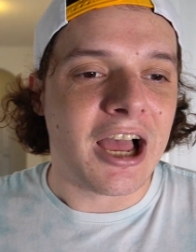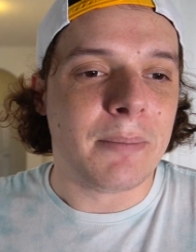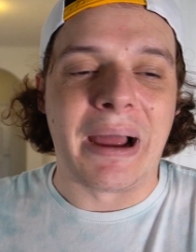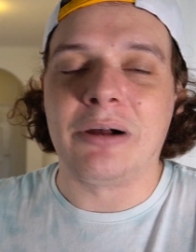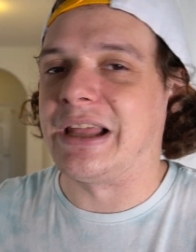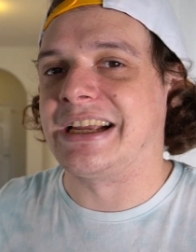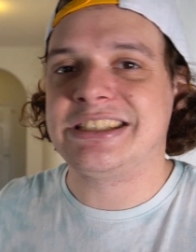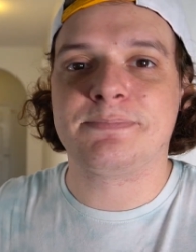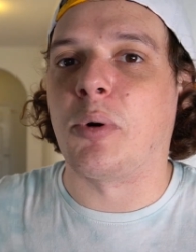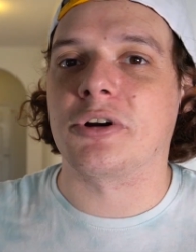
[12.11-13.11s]
about like
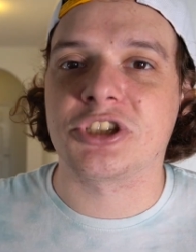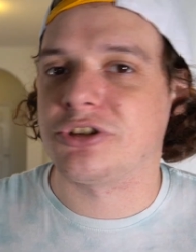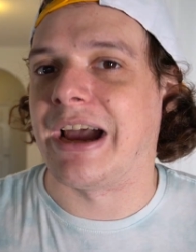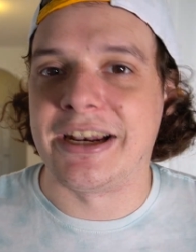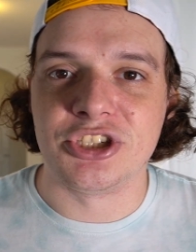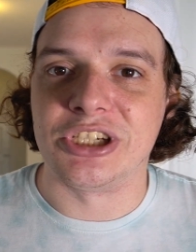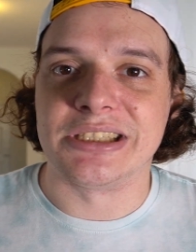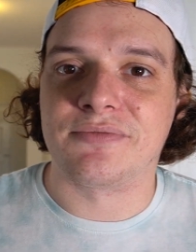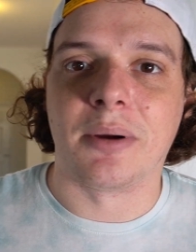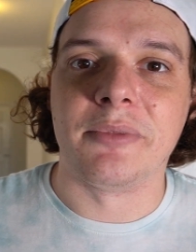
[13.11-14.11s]
sports
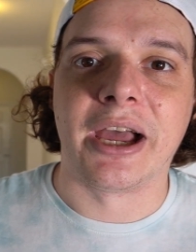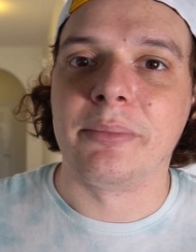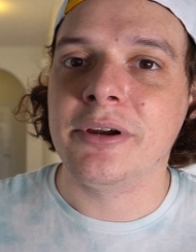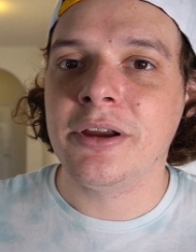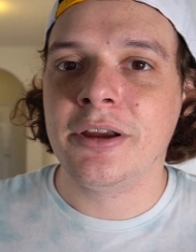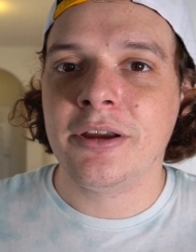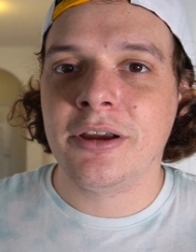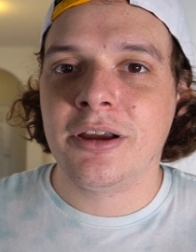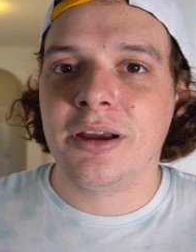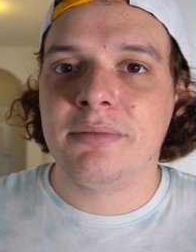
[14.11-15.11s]
strategies from them.
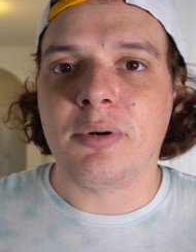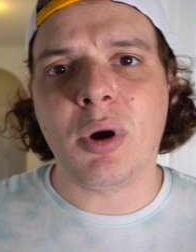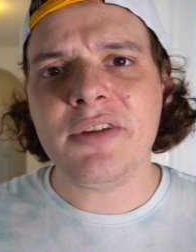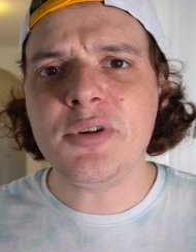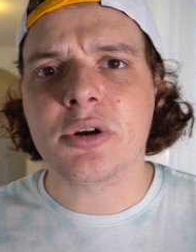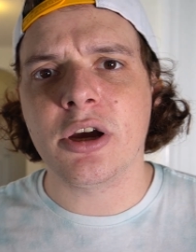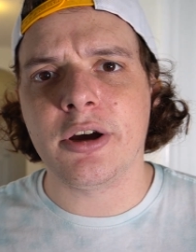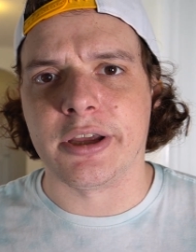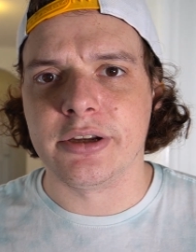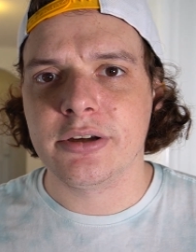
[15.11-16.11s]
But what if you could?